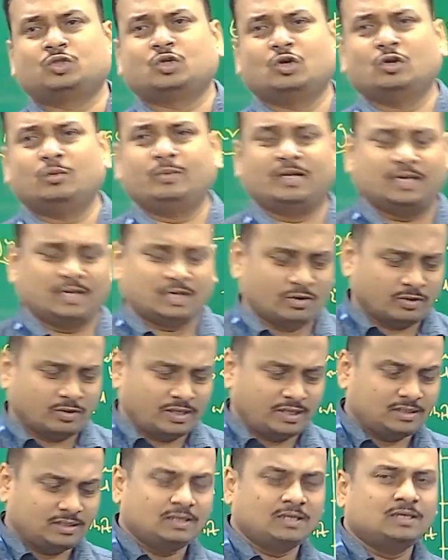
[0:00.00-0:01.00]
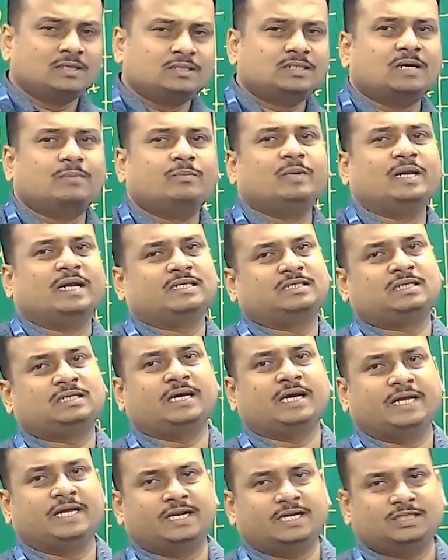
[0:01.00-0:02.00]
So we'll be requiring some less
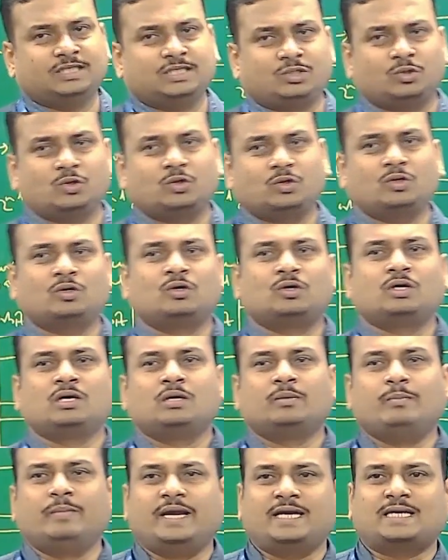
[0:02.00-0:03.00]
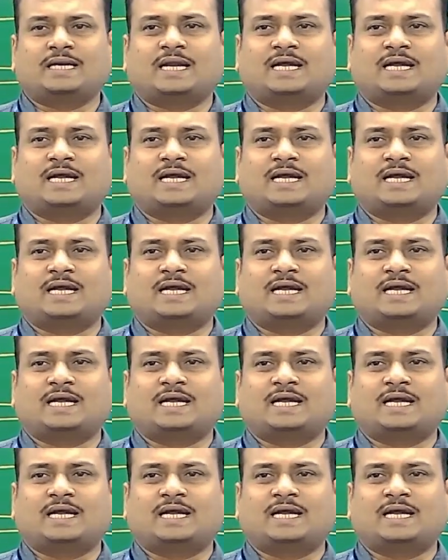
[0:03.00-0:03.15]
energy to make